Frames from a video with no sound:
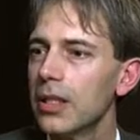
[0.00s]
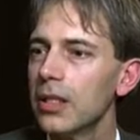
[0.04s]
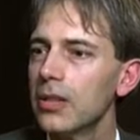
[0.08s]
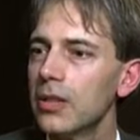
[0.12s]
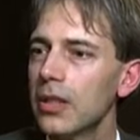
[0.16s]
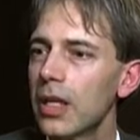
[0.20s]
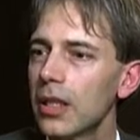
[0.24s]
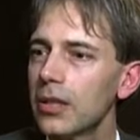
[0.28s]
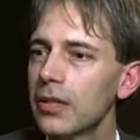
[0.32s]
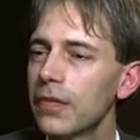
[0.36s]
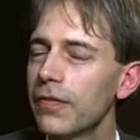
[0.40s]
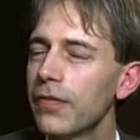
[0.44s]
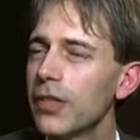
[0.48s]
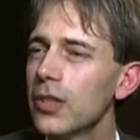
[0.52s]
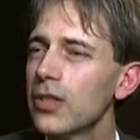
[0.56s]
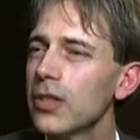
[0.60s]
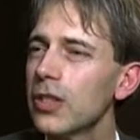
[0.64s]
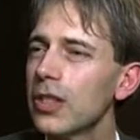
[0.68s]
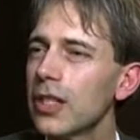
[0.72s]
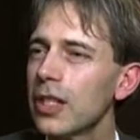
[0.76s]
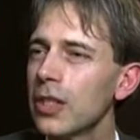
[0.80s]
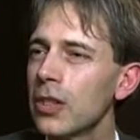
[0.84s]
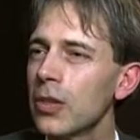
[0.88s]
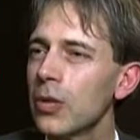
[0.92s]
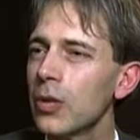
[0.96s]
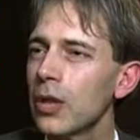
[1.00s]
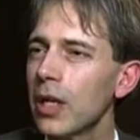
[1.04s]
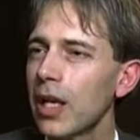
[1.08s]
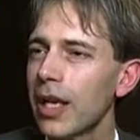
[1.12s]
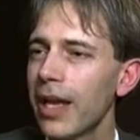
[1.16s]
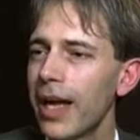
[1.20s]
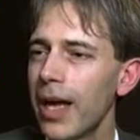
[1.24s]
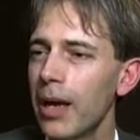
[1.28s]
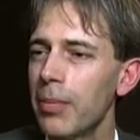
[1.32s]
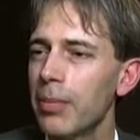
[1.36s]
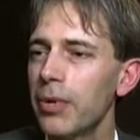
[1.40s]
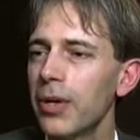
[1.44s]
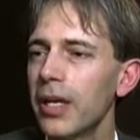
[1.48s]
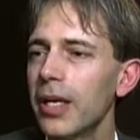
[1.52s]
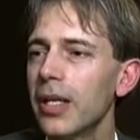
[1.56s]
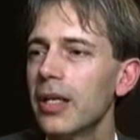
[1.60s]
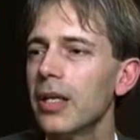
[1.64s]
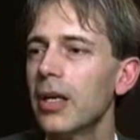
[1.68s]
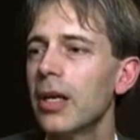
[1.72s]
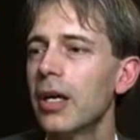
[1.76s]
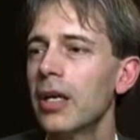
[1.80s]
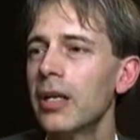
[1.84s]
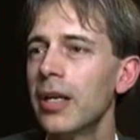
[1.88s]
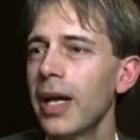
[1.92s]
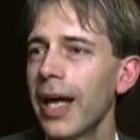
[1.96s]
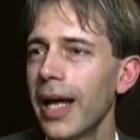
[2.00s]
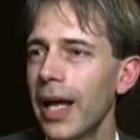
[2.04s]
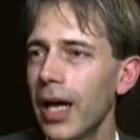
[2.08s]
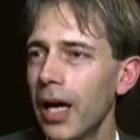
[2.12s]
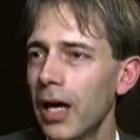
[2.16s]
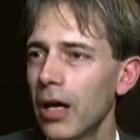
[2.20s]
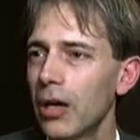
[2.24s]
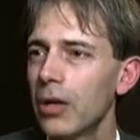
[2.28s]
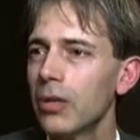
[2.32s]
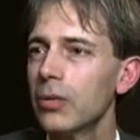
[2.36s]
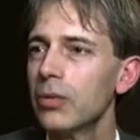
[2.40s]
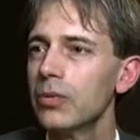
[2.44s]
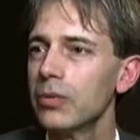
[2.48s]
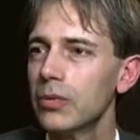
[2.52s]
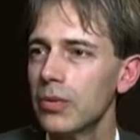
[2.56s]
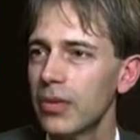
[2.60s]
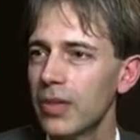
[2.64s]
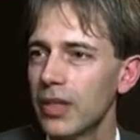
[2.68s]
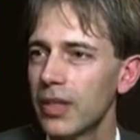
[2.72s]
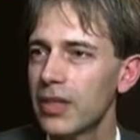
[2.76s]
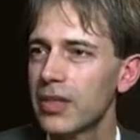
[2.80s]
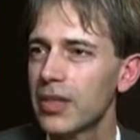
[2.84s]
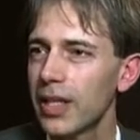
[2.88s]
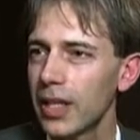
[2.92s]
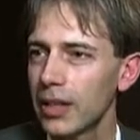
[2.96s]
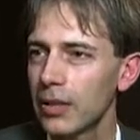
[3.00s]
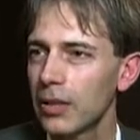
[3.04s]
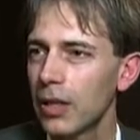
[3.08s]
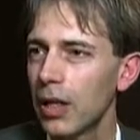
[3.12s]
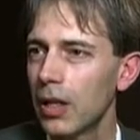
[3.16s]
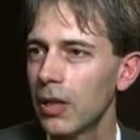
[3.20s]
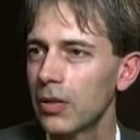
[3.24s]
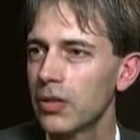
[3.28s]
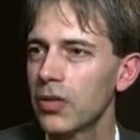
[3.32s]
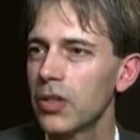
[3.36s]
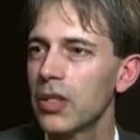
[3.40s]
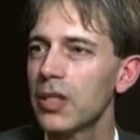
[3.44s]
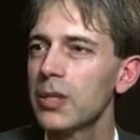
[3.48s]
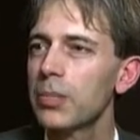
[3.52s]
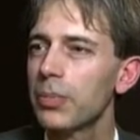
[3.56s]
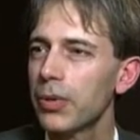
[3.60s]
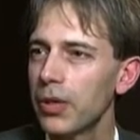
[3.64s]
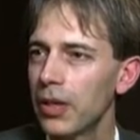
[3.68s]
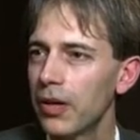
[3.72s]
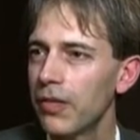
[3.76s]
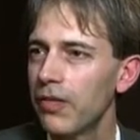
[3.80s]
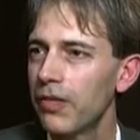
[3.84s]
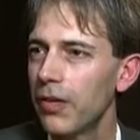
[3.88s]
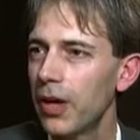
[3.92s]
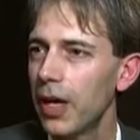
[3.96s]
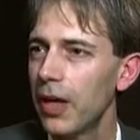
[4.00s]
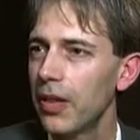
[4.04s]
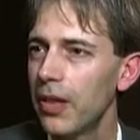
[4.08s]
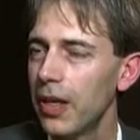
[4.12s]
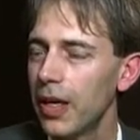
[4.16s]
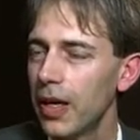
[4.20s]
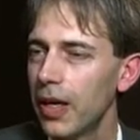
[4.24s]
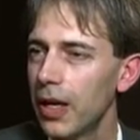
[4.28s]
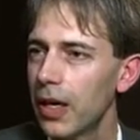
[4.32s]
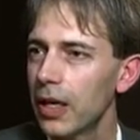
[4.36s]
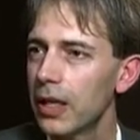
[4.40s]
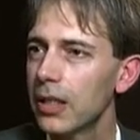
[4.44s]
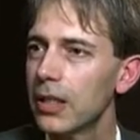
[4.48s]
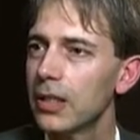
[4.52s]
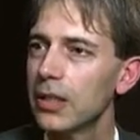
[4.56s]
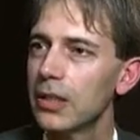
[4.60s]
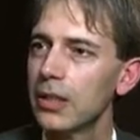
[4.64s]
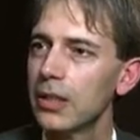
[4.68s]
Dr. Fisher, can you elaborate on how these technologies purify the air?